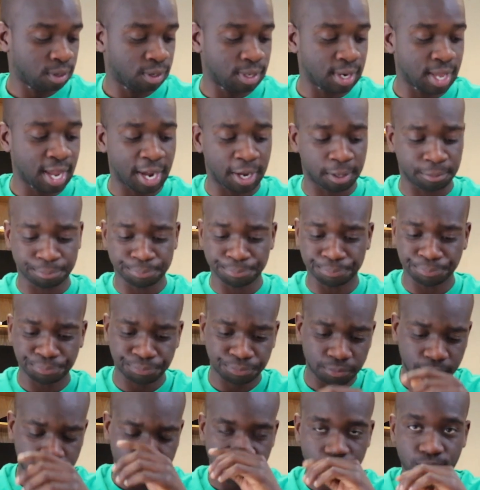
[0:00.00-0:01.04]
Now,
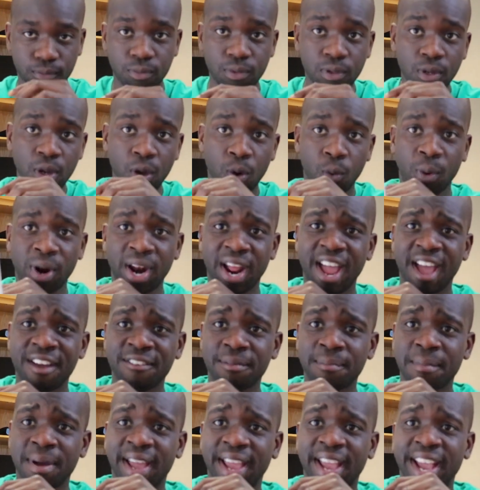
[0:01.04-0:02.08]
what I have
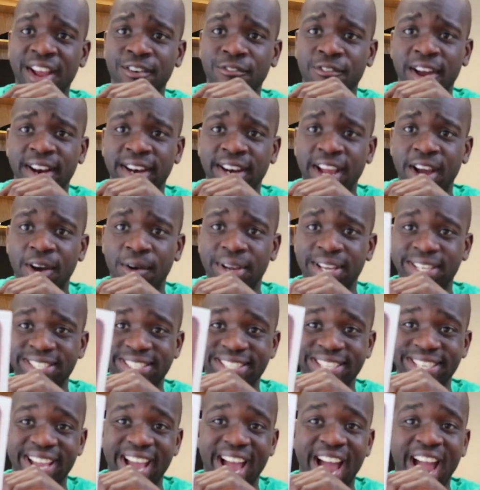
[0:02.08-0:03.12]
in my hand right now is the